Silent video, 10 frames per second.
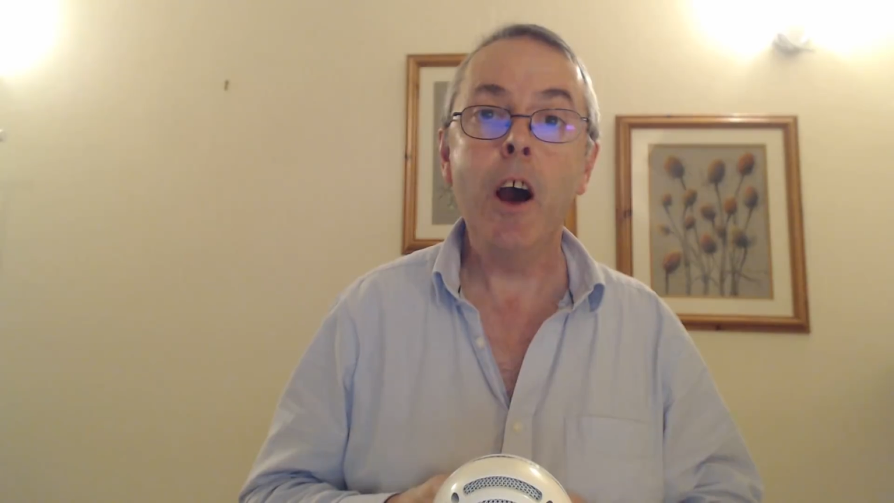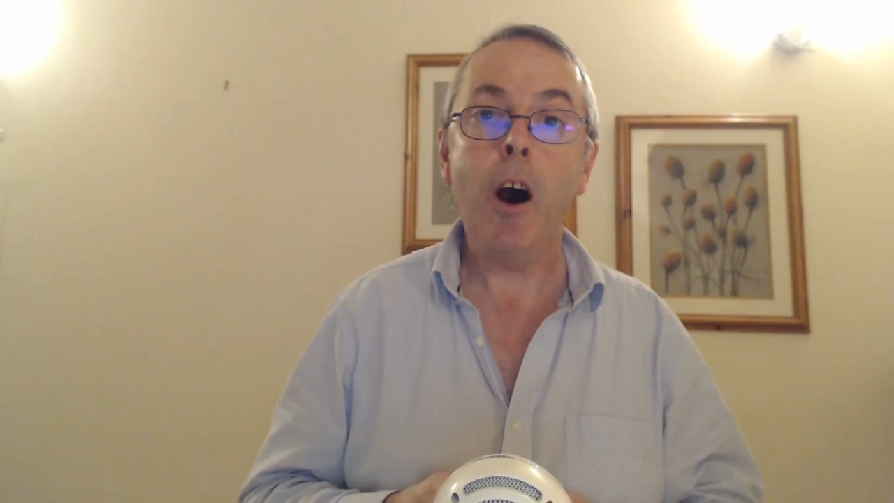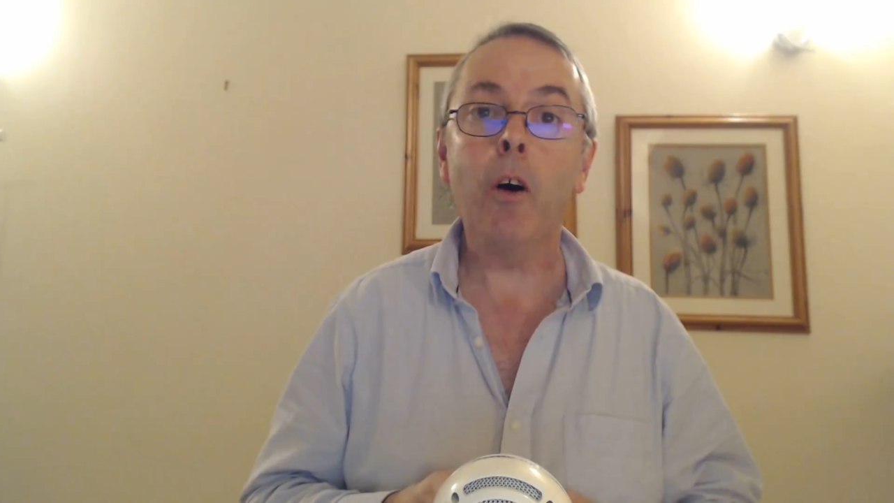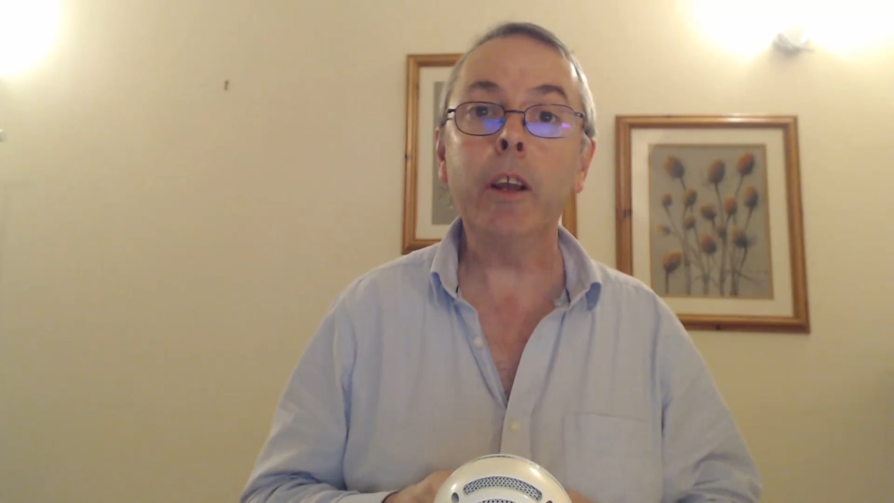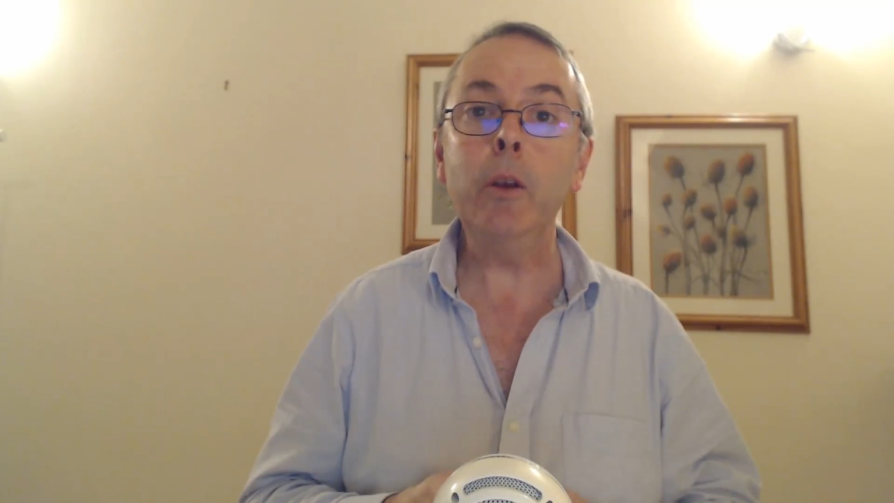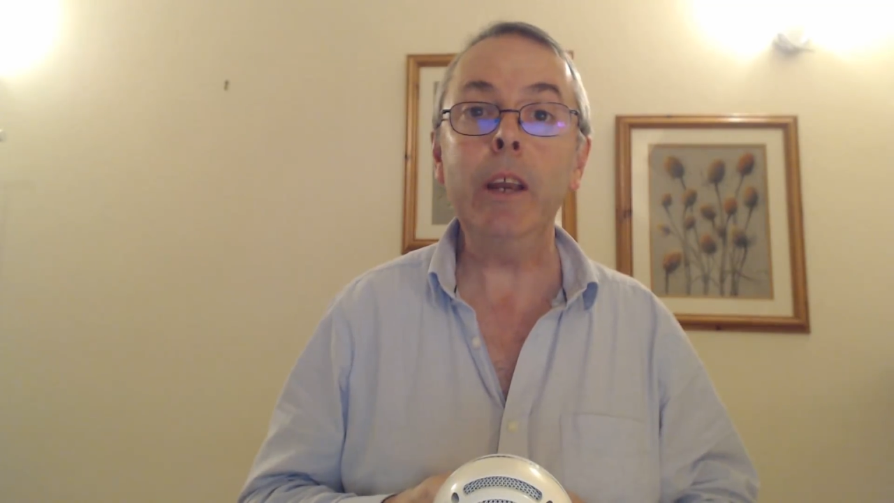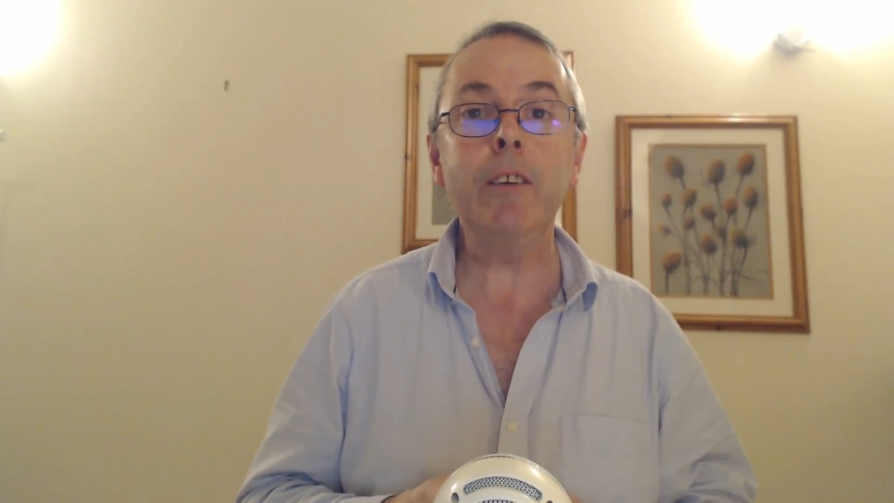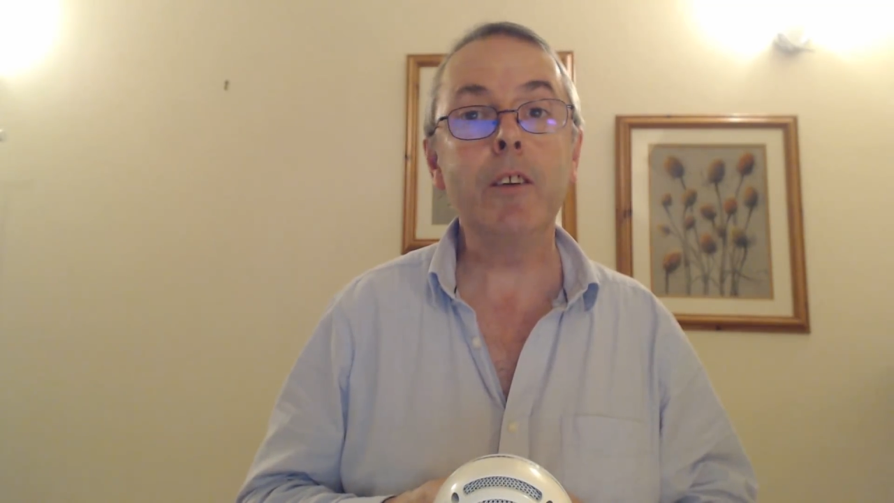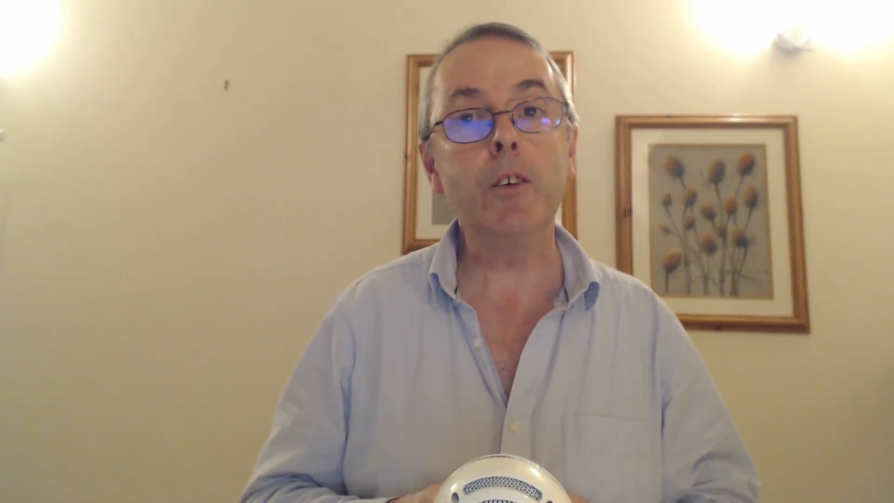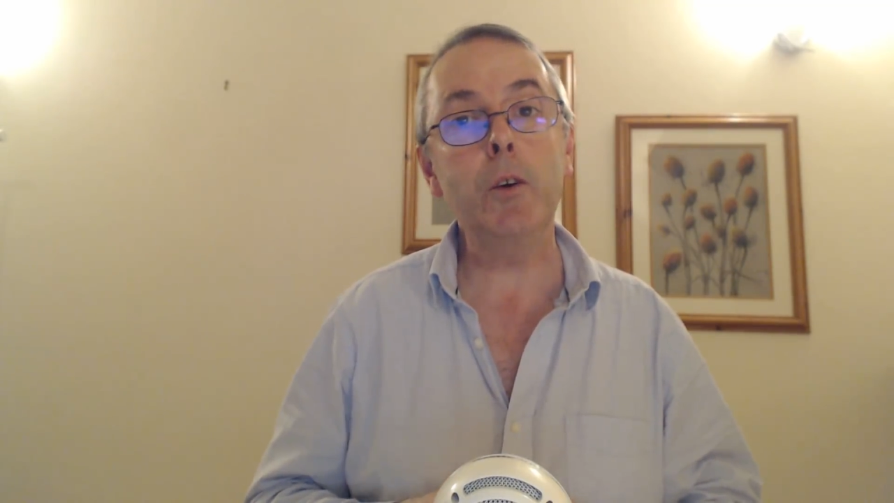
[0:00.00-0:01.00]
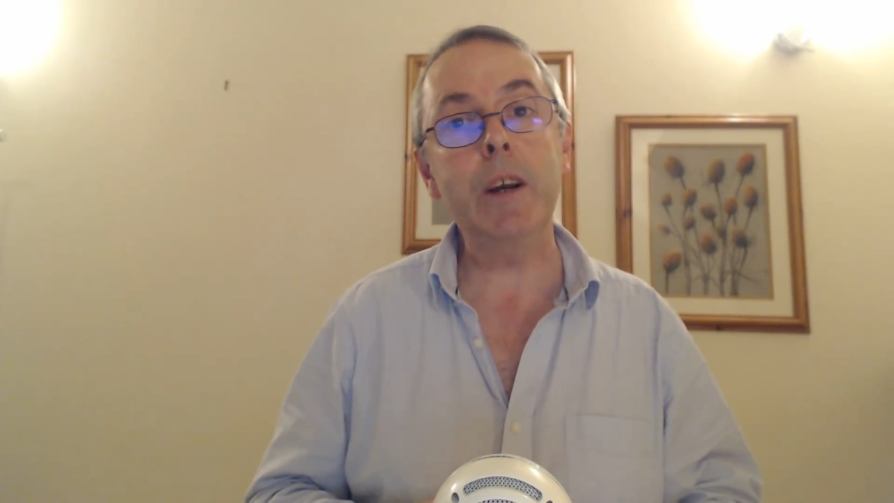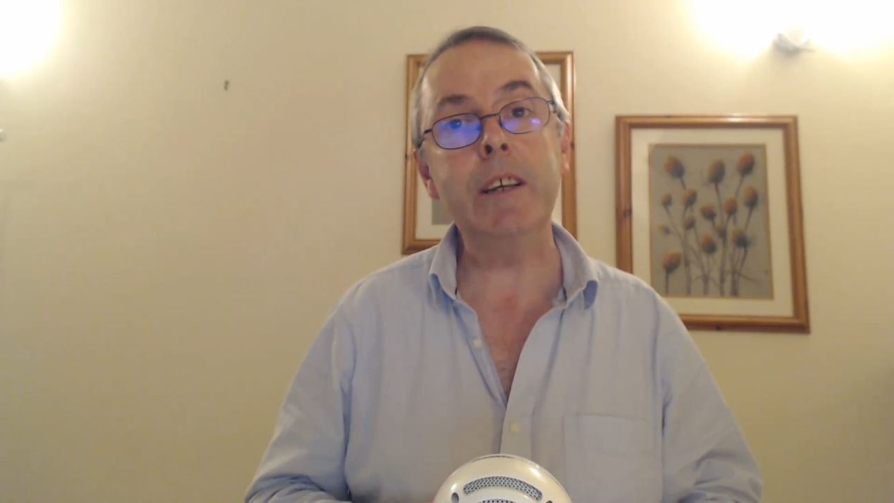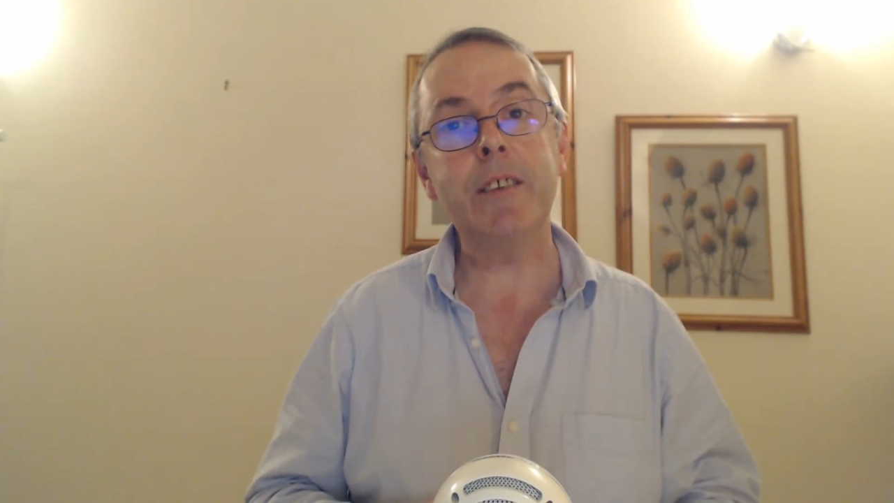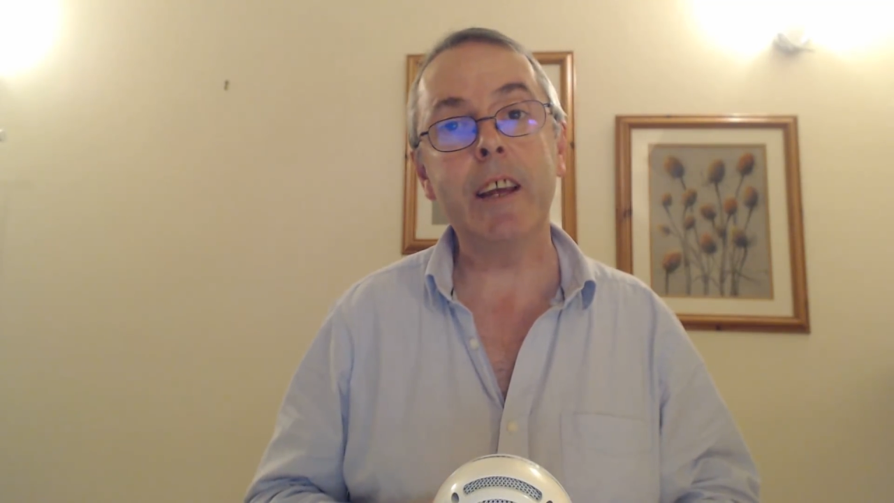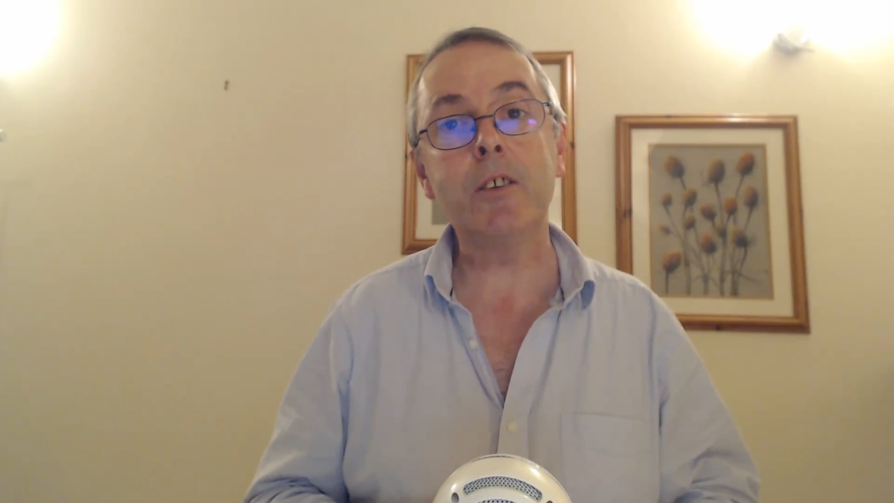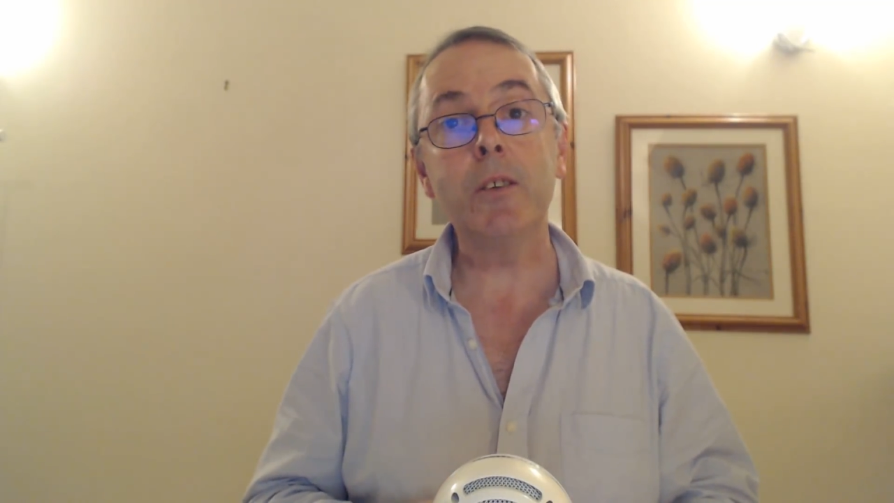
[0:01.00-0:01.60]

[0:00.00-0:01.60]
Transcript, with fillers: all you need to do is enter